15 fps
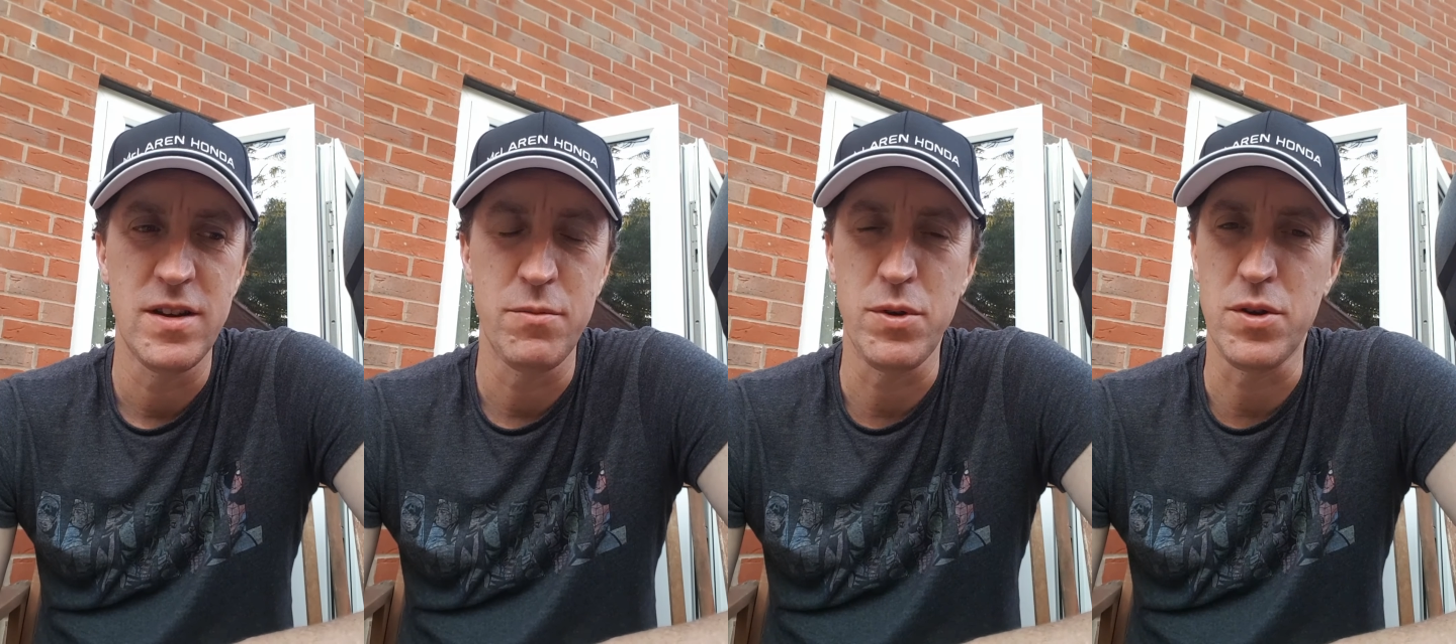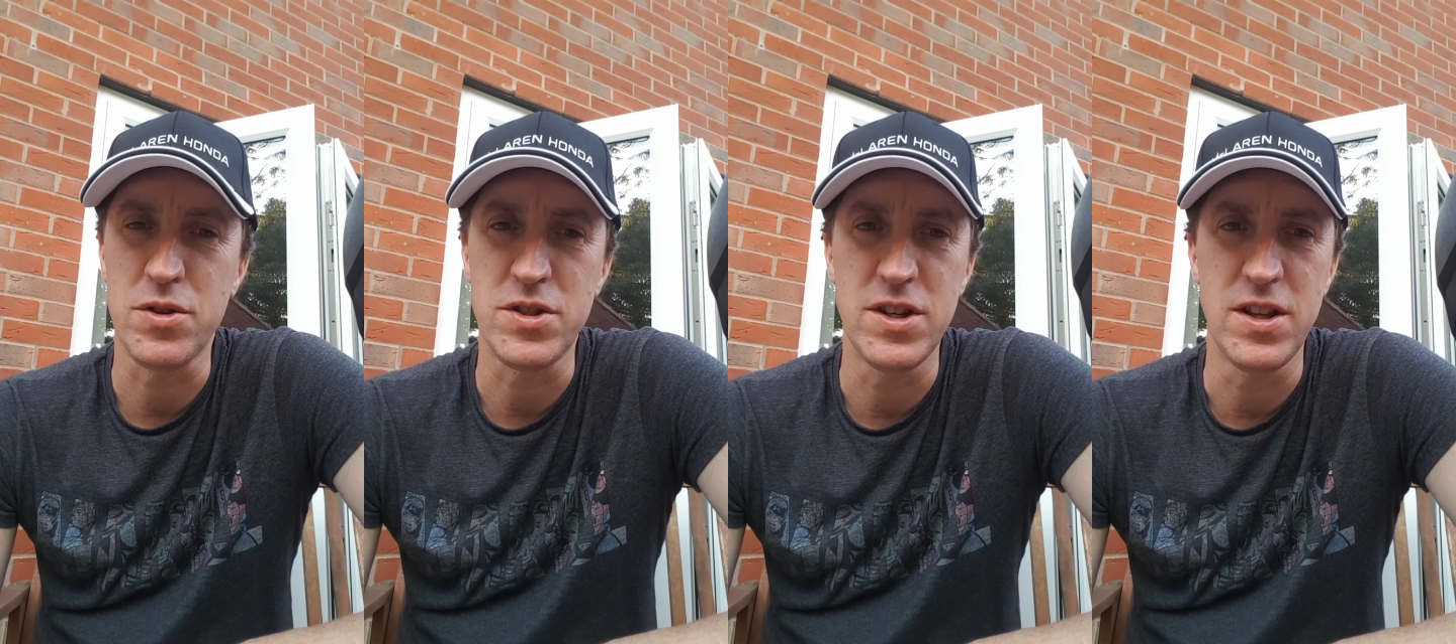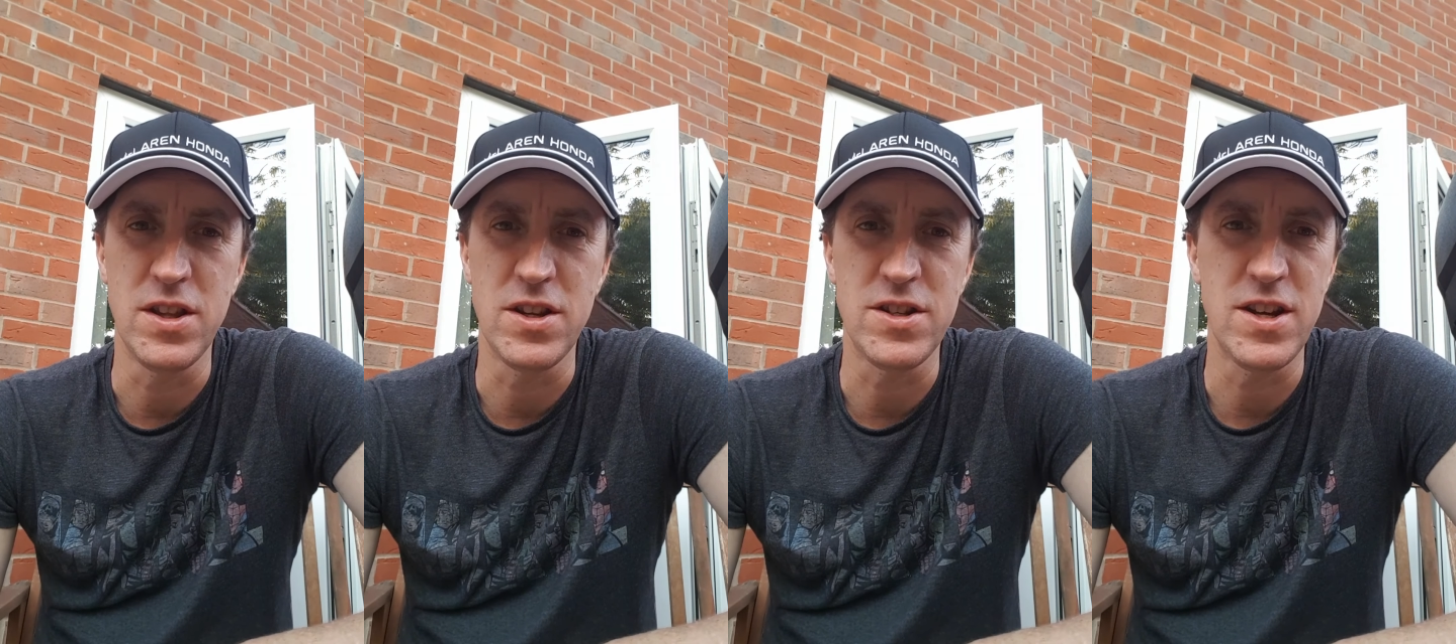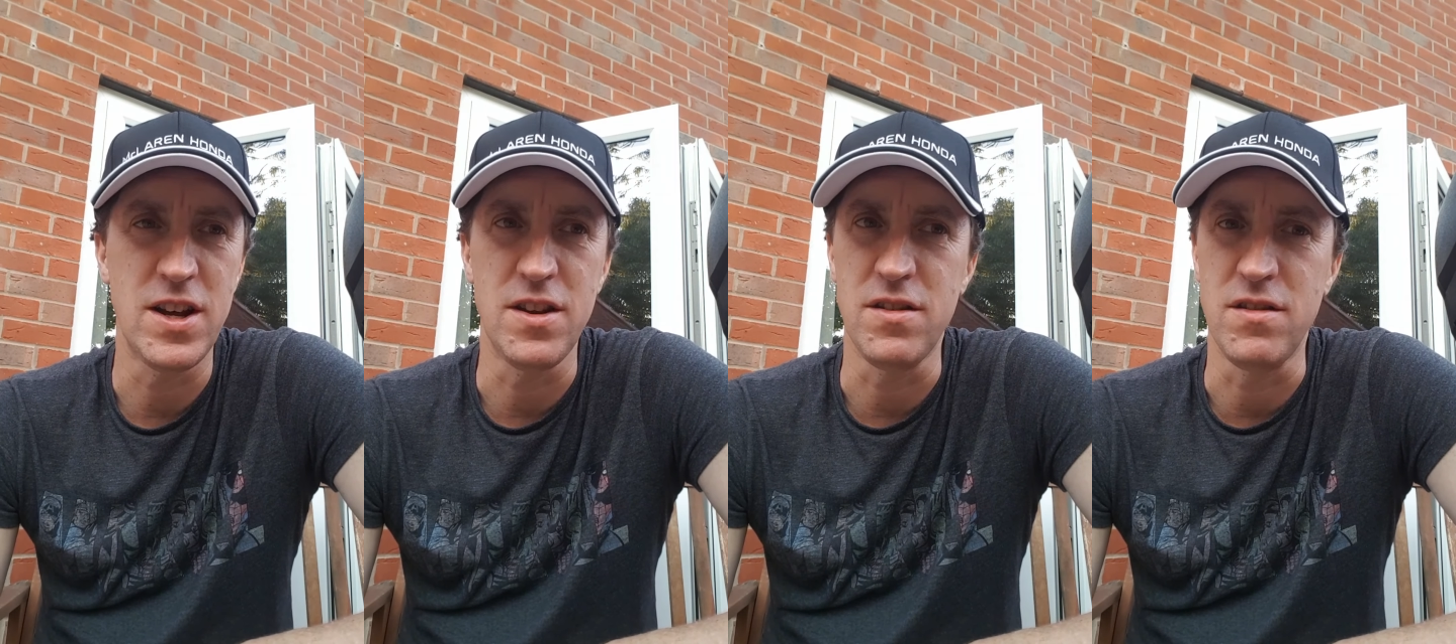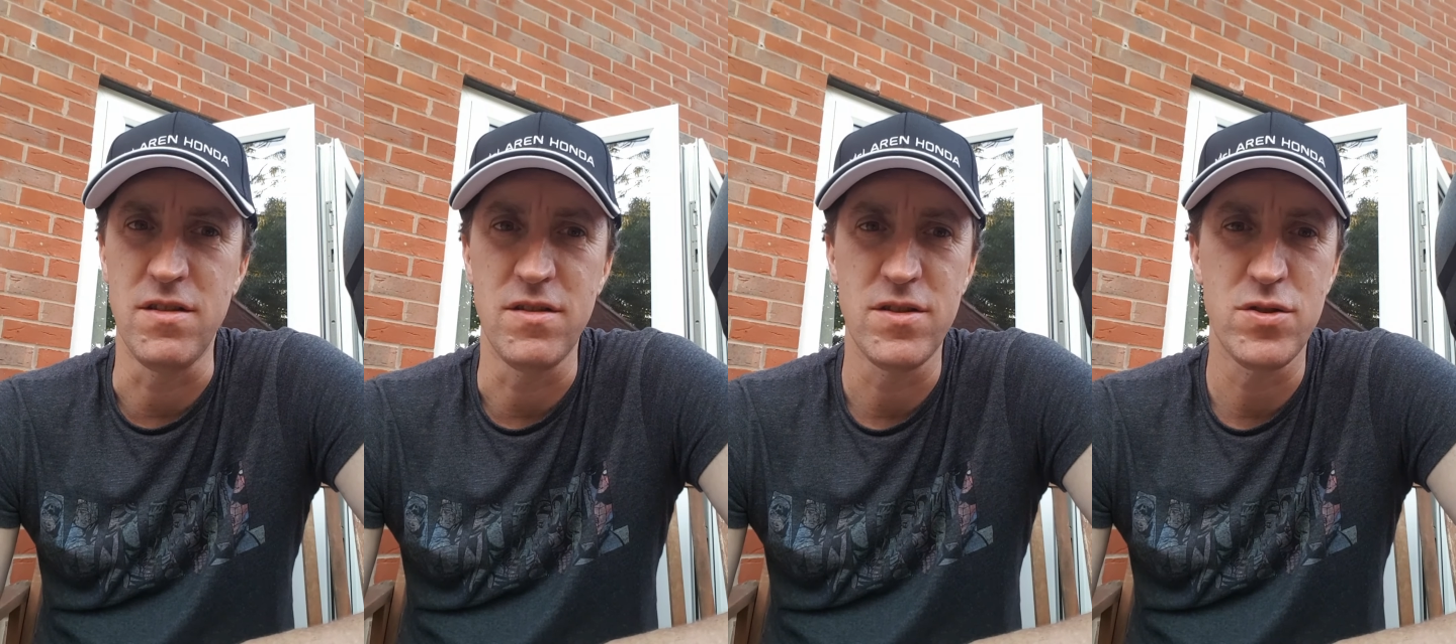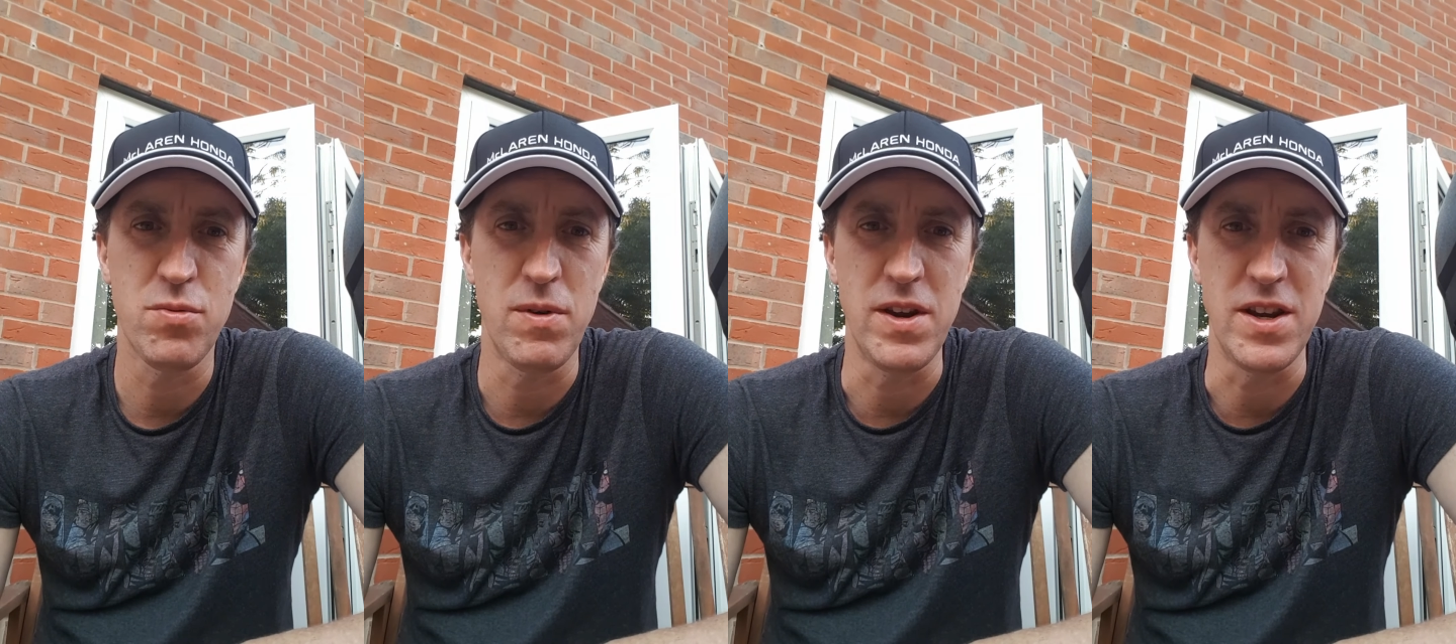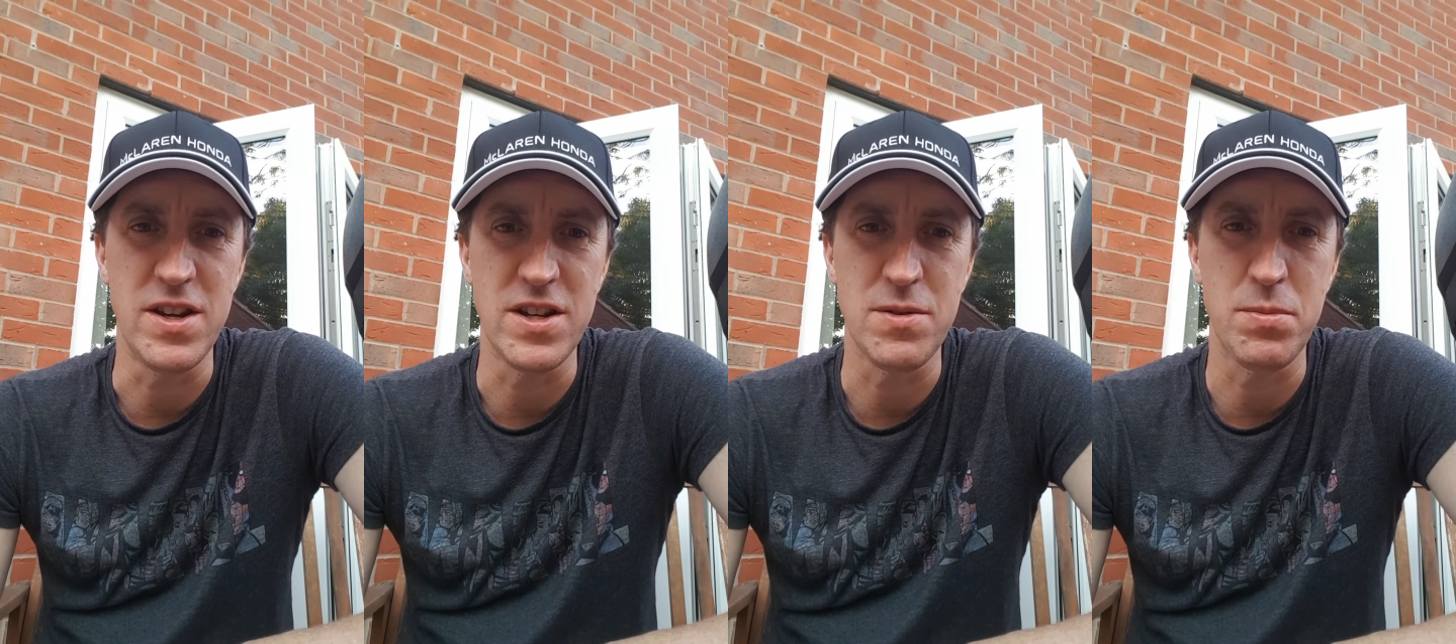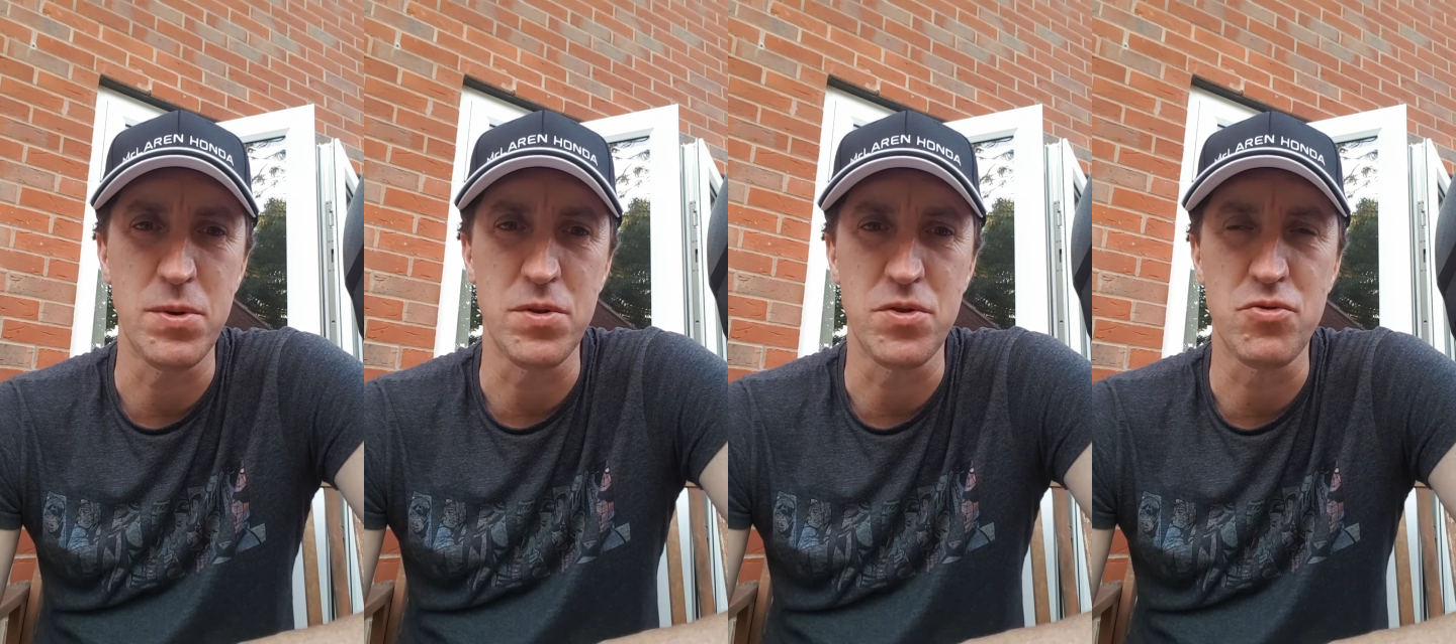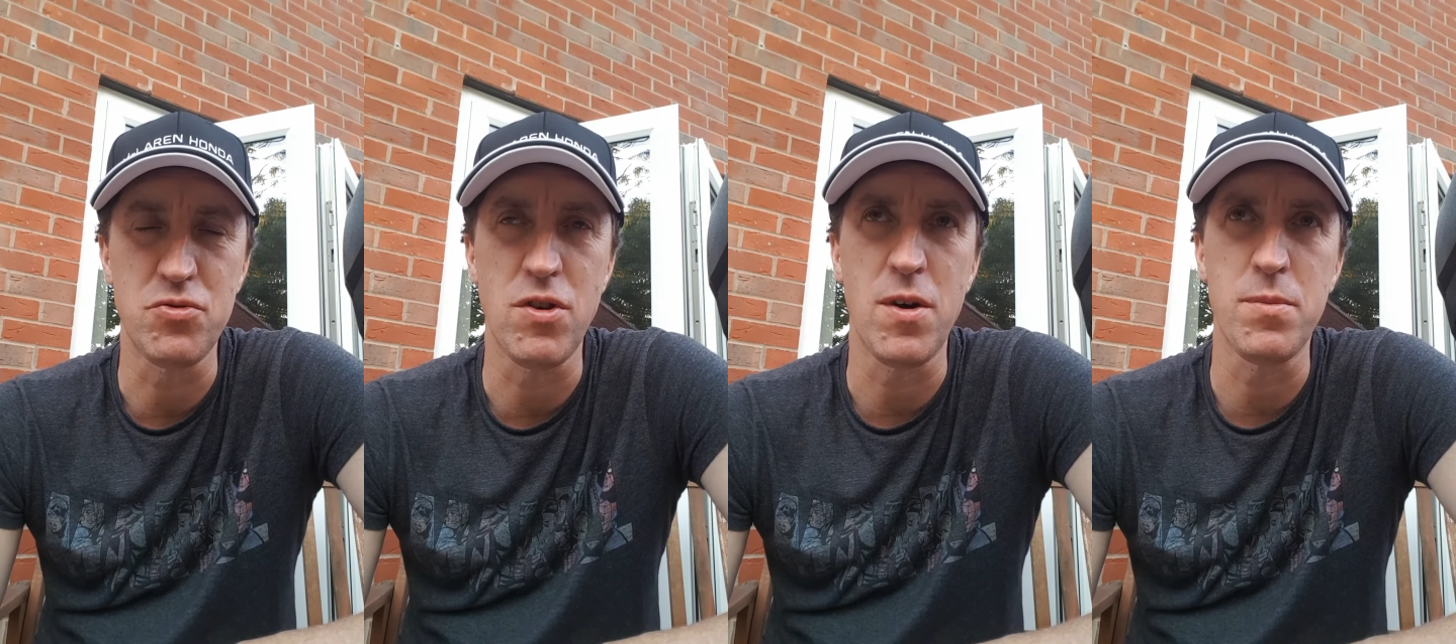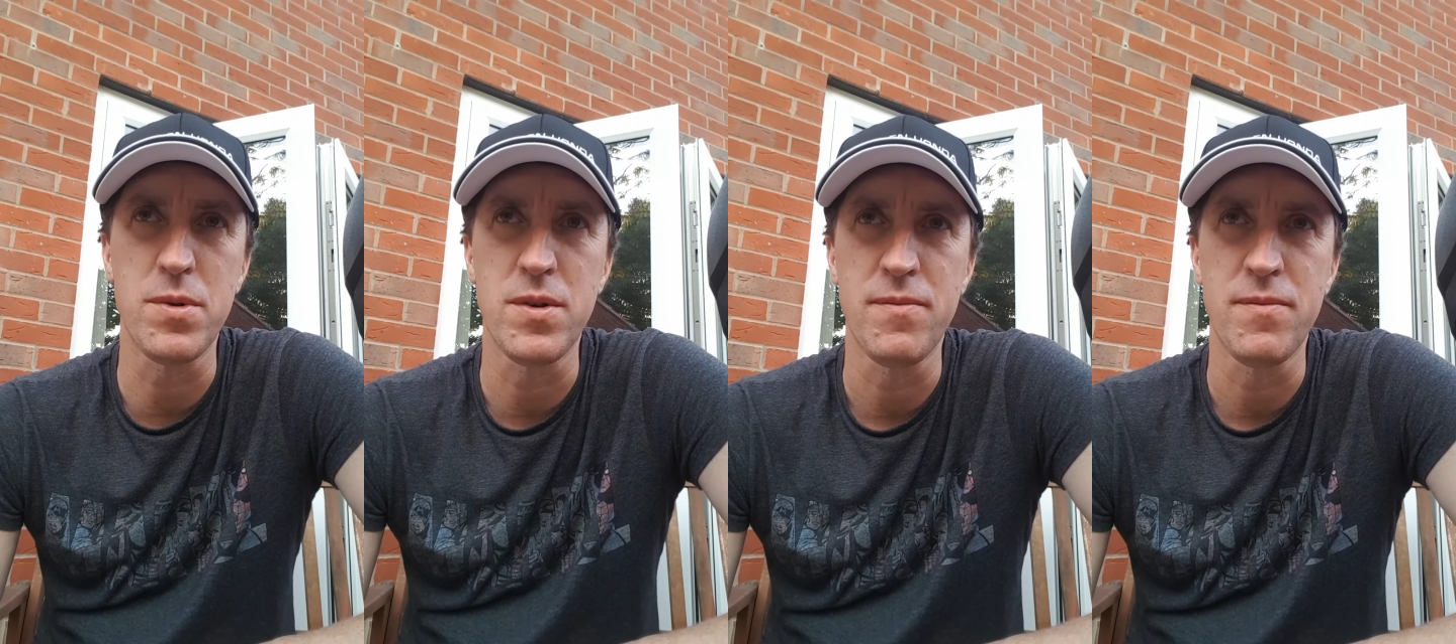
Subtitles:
we're not seeing the 10-20 decibels drop